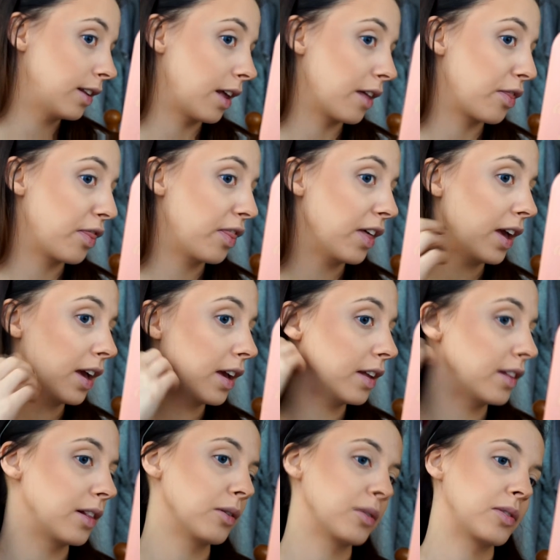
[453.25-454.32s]
and I think
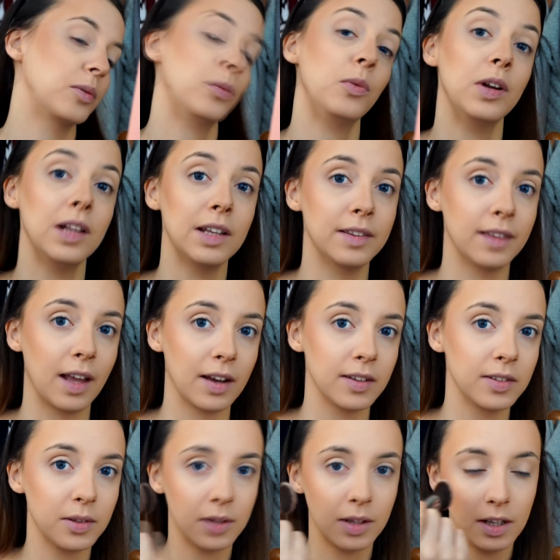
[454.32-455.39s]
it looks really
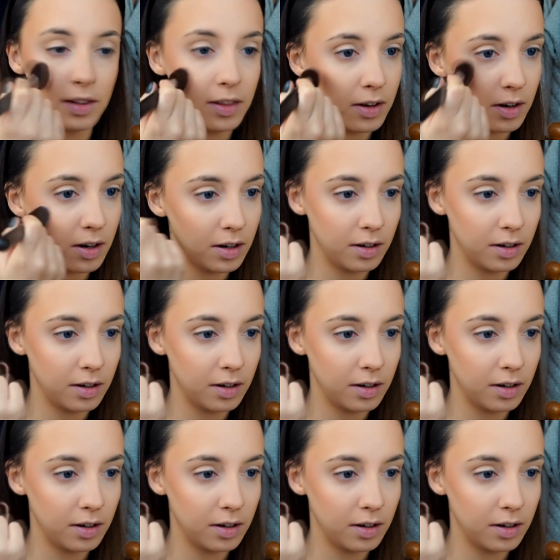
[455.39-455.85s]
nice together.